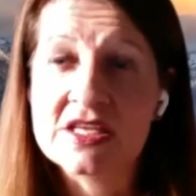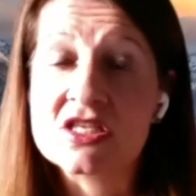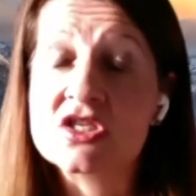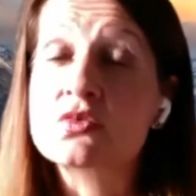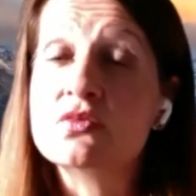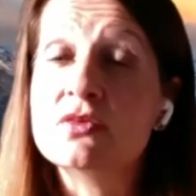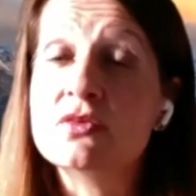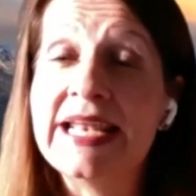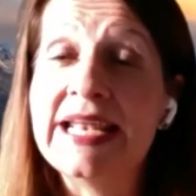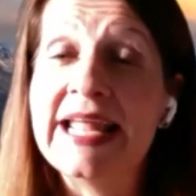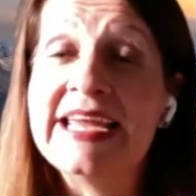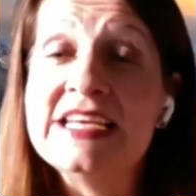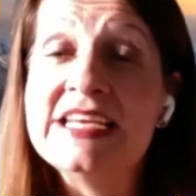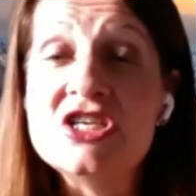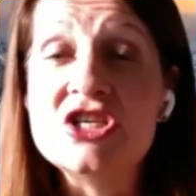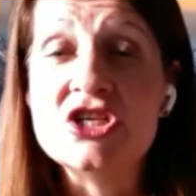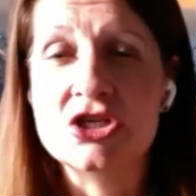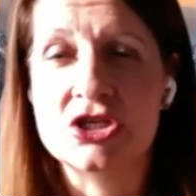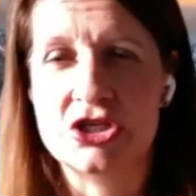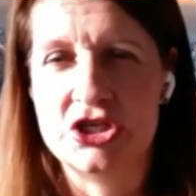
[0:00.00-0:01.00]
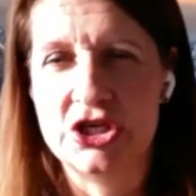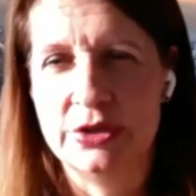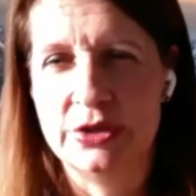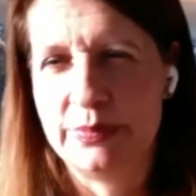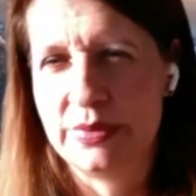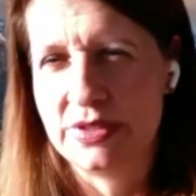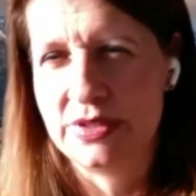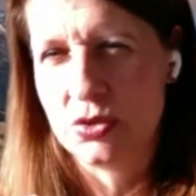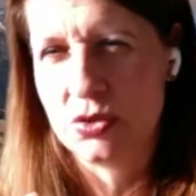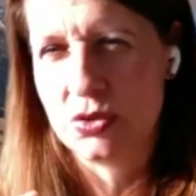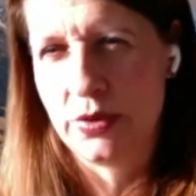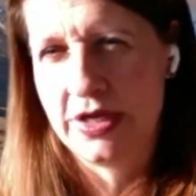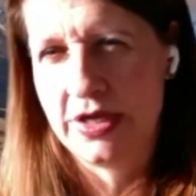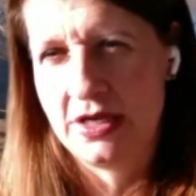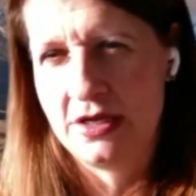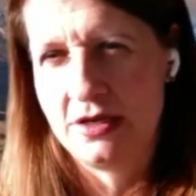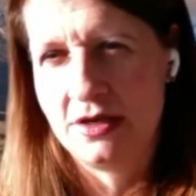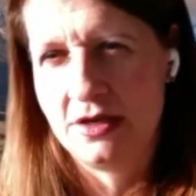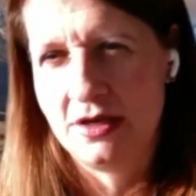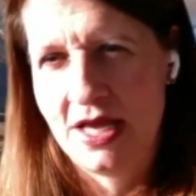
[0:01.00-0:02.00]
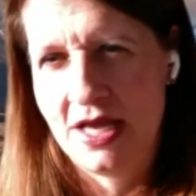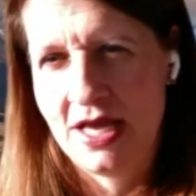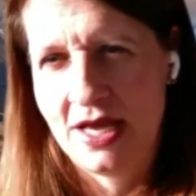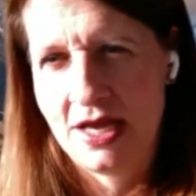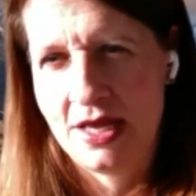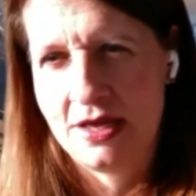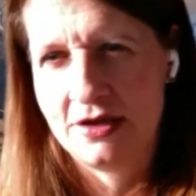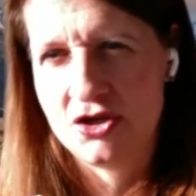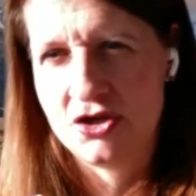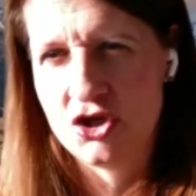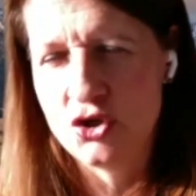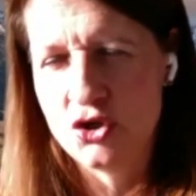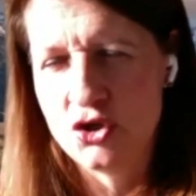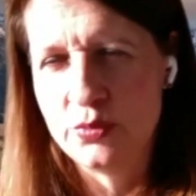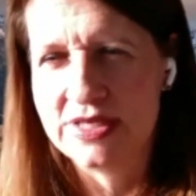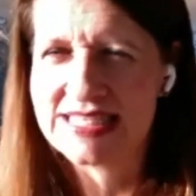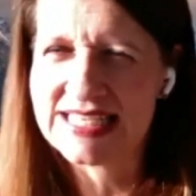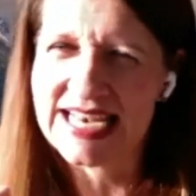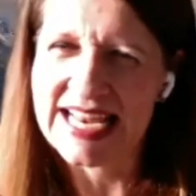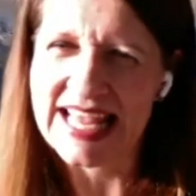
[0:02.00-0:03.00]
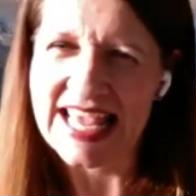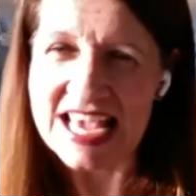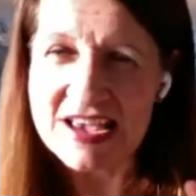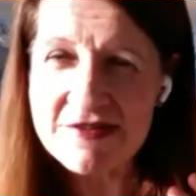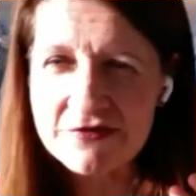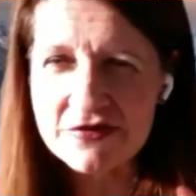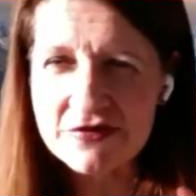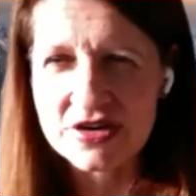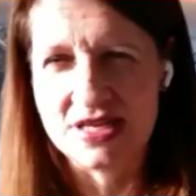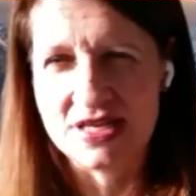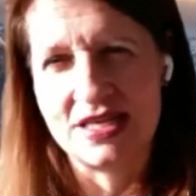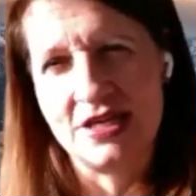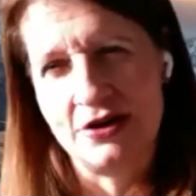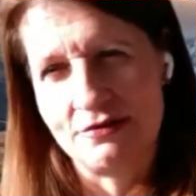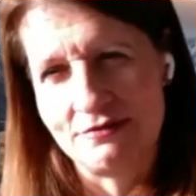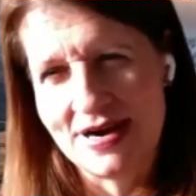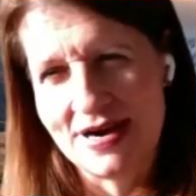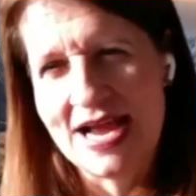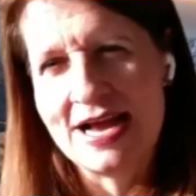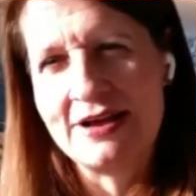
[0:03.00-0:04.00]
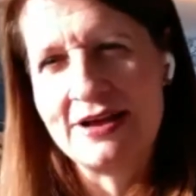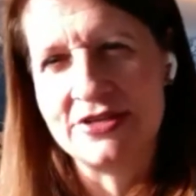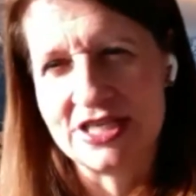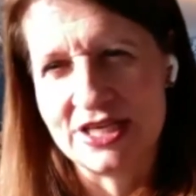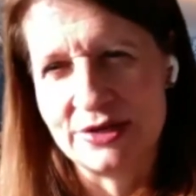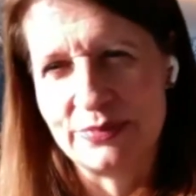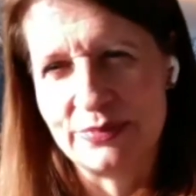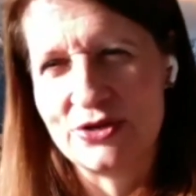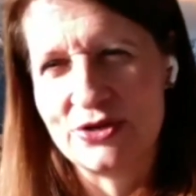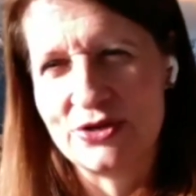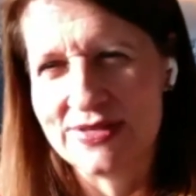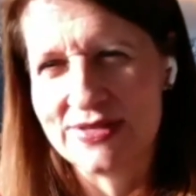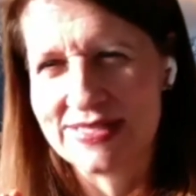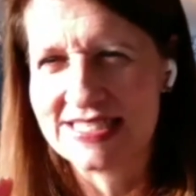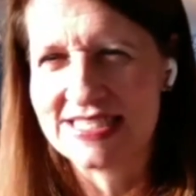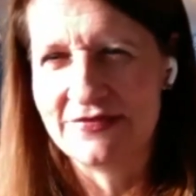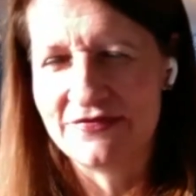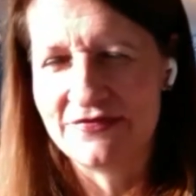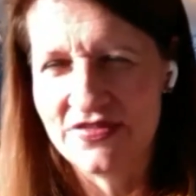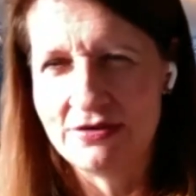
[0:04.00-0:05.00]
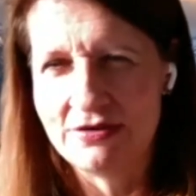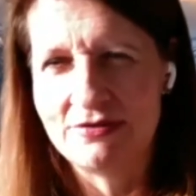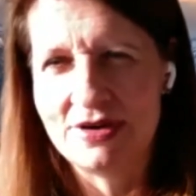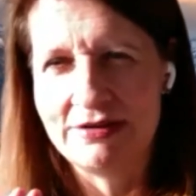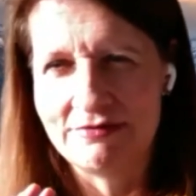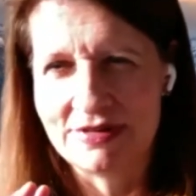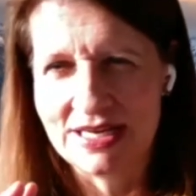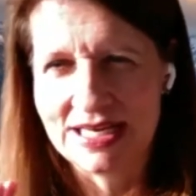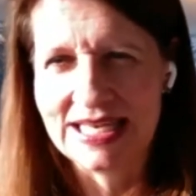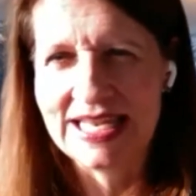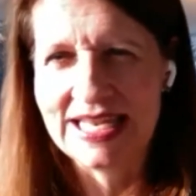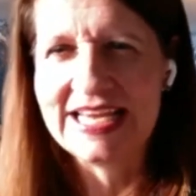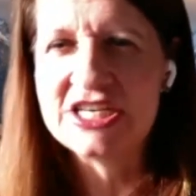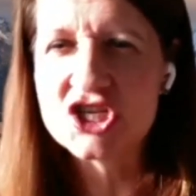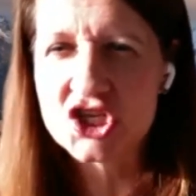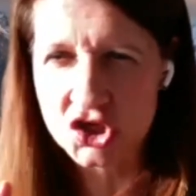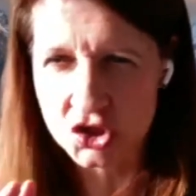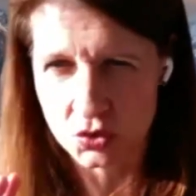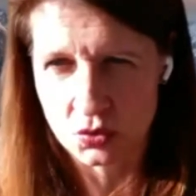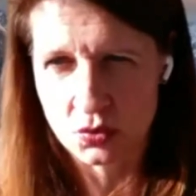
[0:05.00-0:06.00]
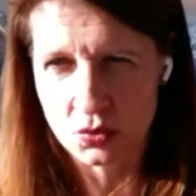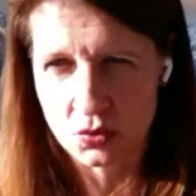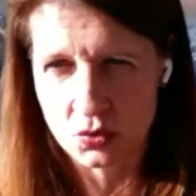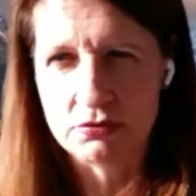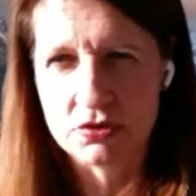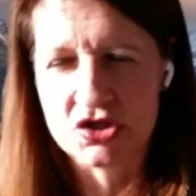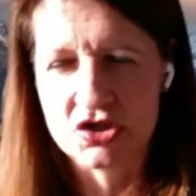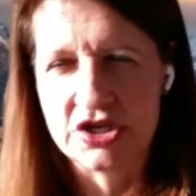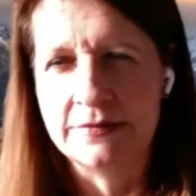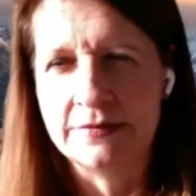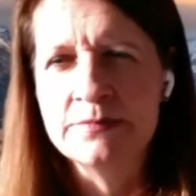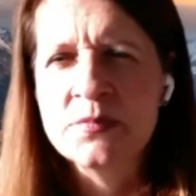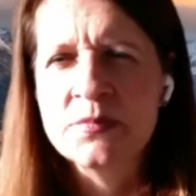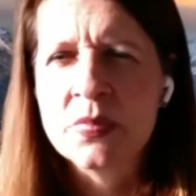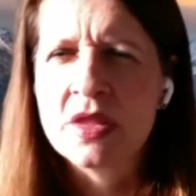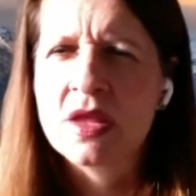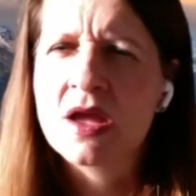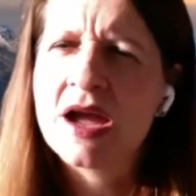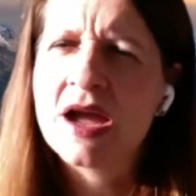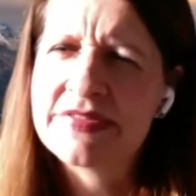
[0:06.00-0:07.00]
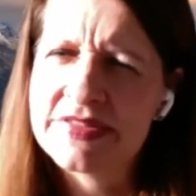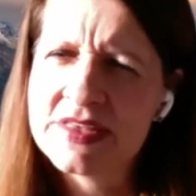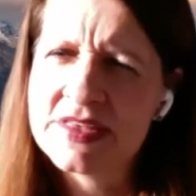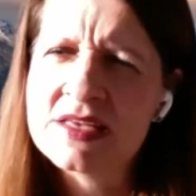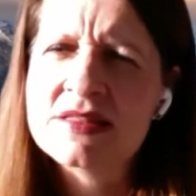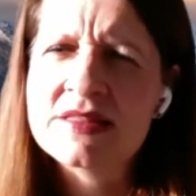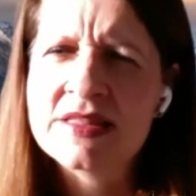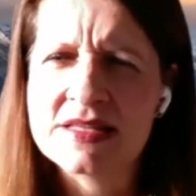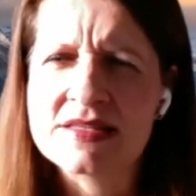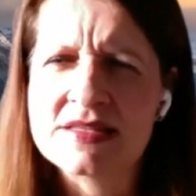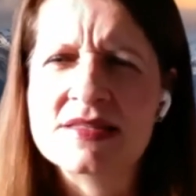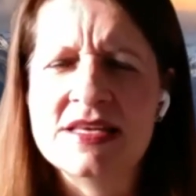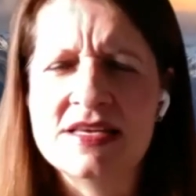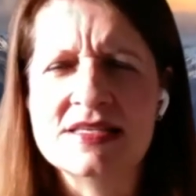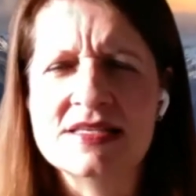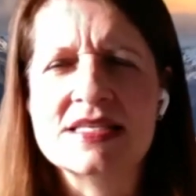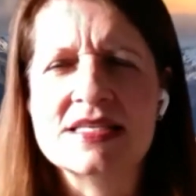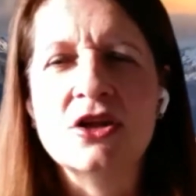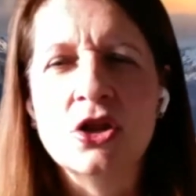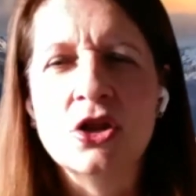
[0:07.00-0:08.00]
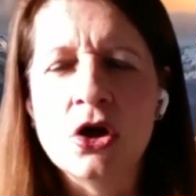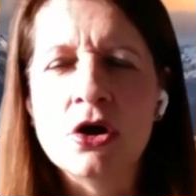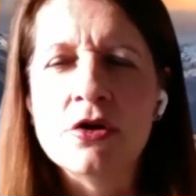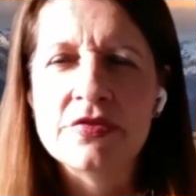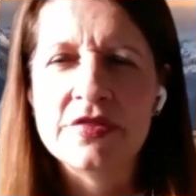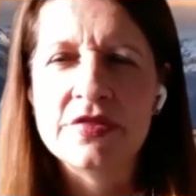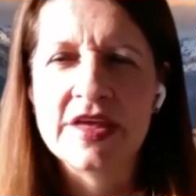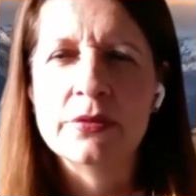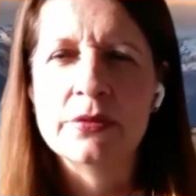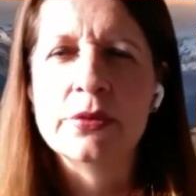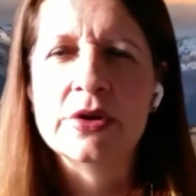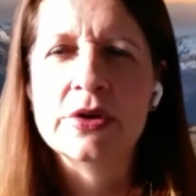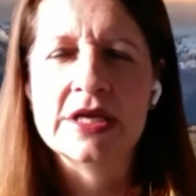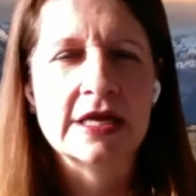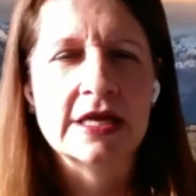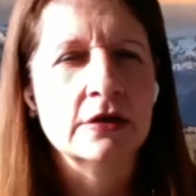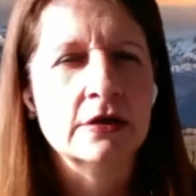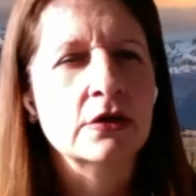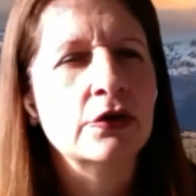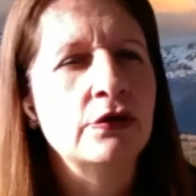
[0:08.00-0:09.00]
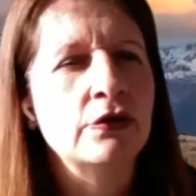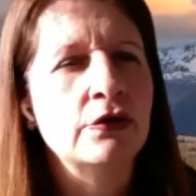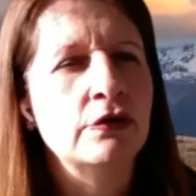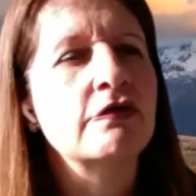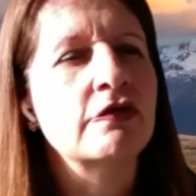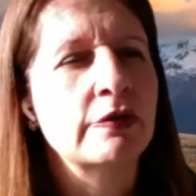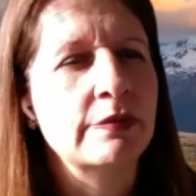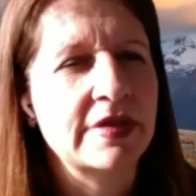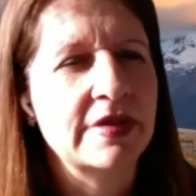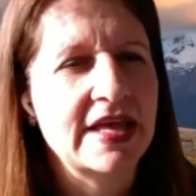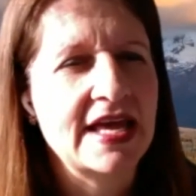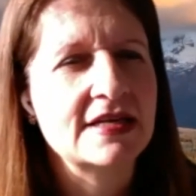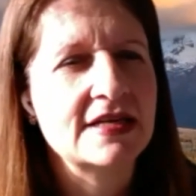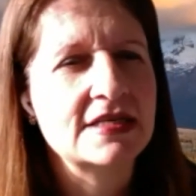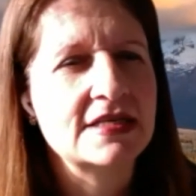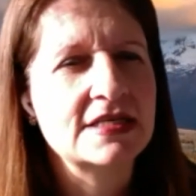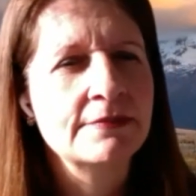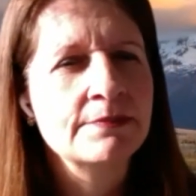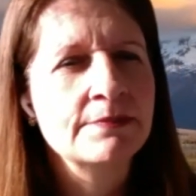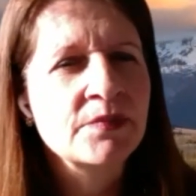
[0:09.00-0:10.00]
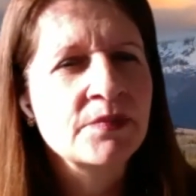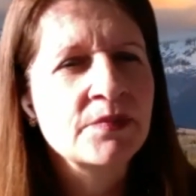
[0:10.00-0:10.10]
its relationship between humans and everything around it, because it's a very relational culture, I think that there's a lot that we can learn from that.